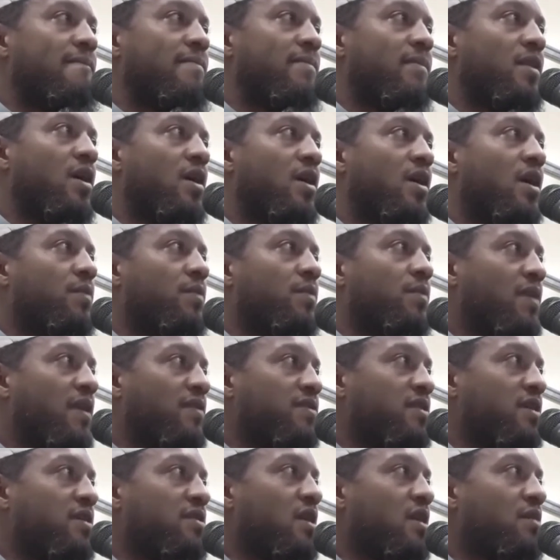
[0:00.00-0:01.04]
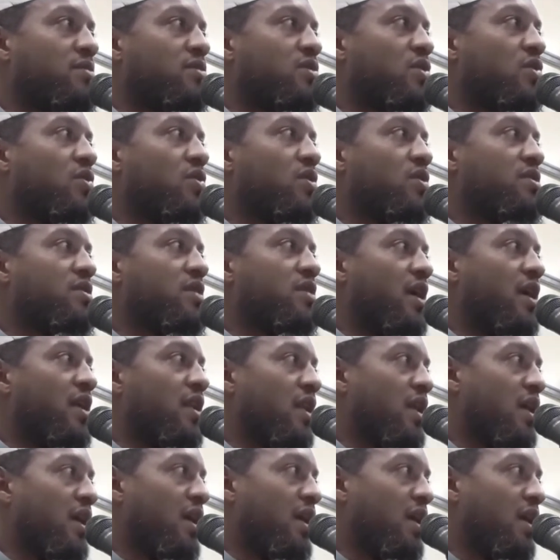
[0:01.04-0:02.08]
No, the Prophet told us
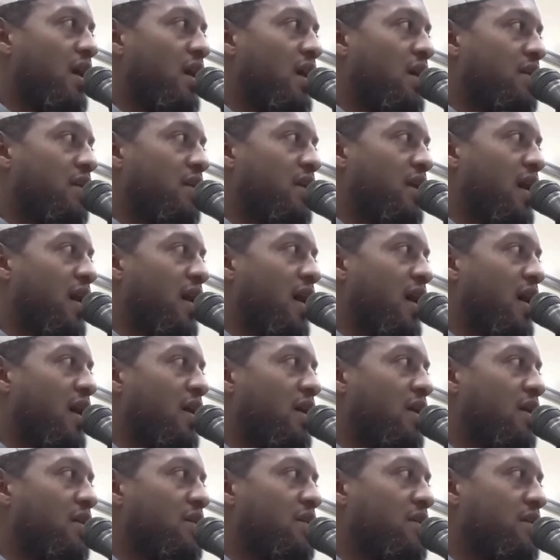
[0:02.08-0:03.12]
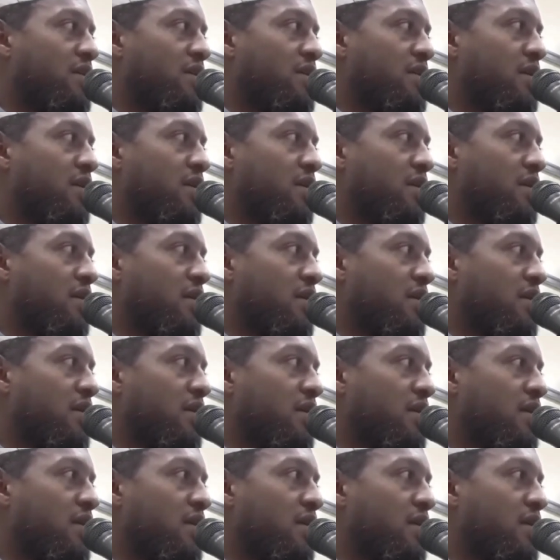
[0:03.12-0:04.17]
that riyah, shirk,
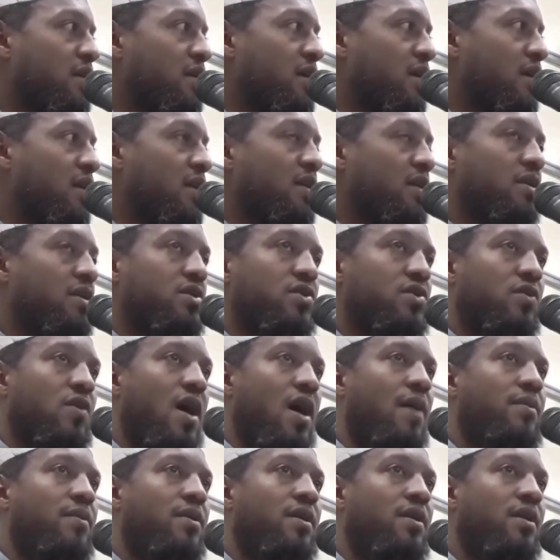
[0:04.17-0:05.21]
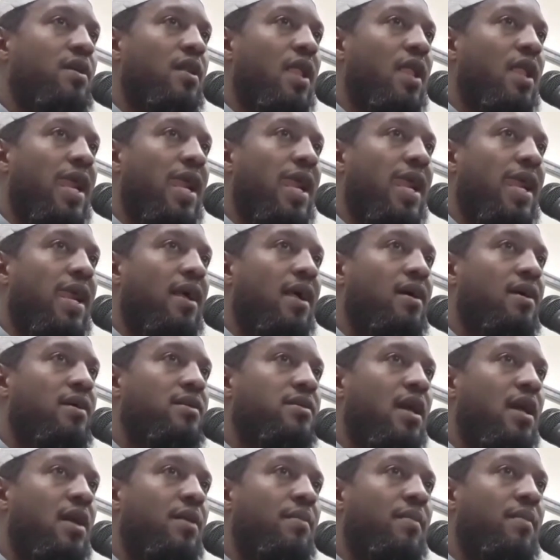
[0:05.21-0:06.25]
and he described it
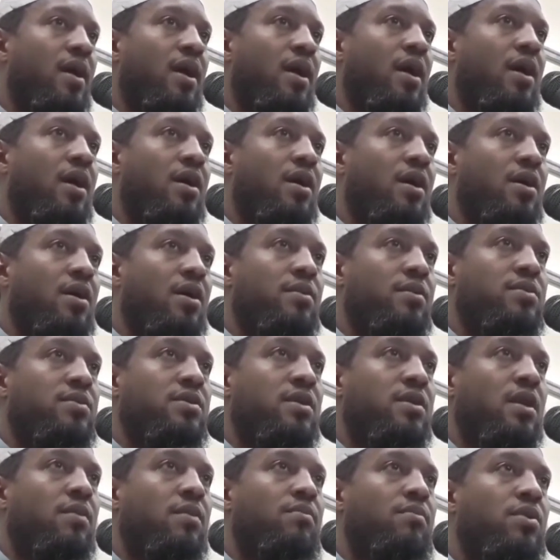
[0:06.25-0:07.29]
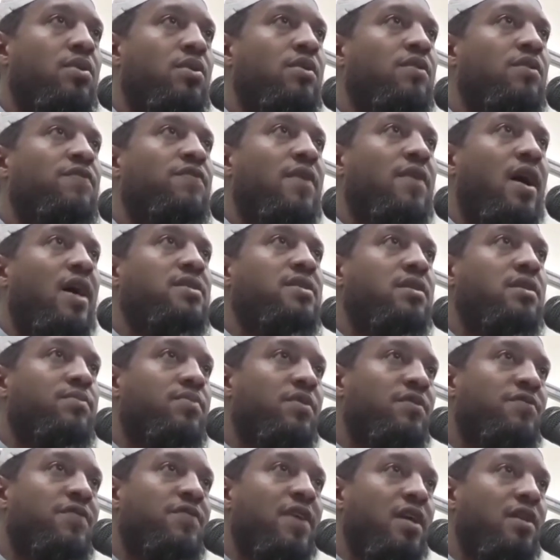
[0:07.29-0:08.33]
as that a man comes and he beautifies
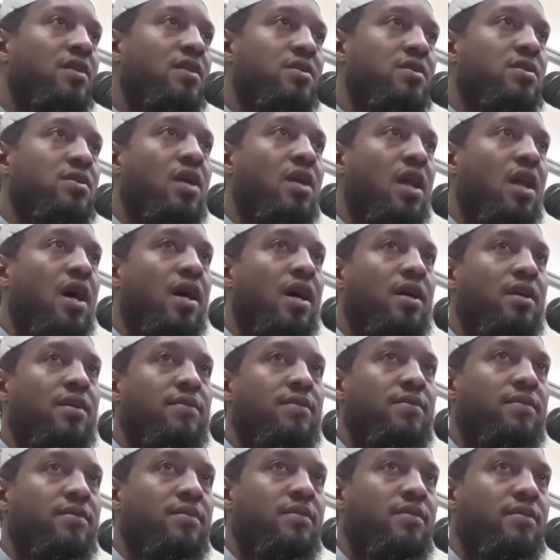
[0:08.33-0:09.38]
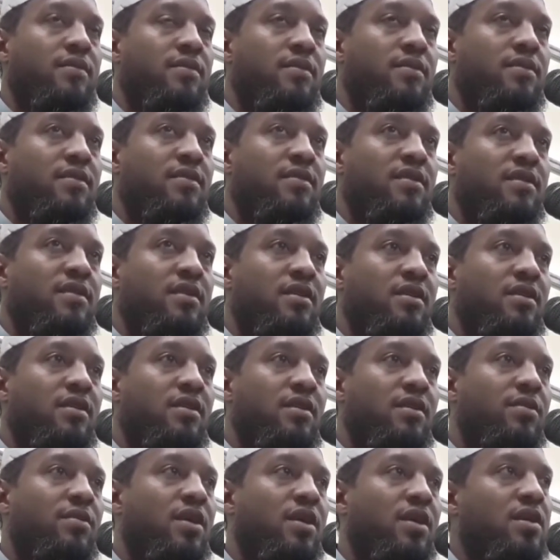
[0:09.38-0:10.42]
and perfects the salah
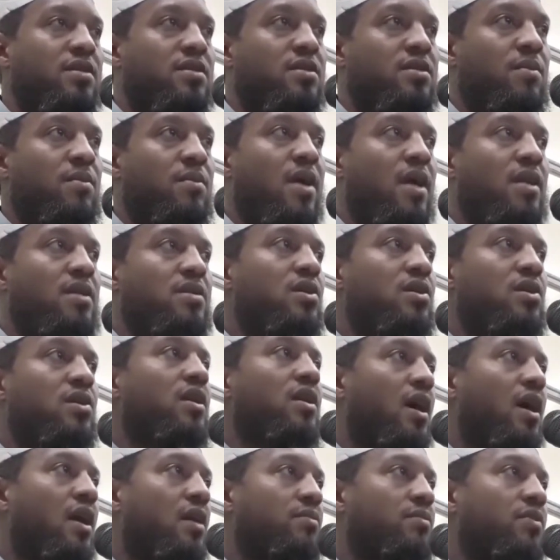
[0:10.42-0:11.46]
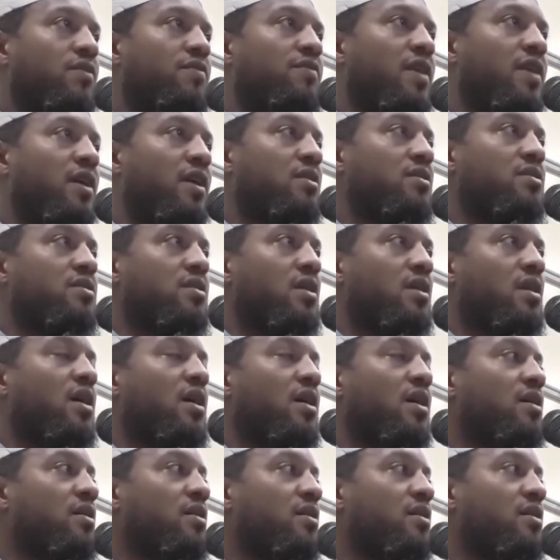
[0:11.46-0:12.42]
because somebody's looking at him perfect the salah.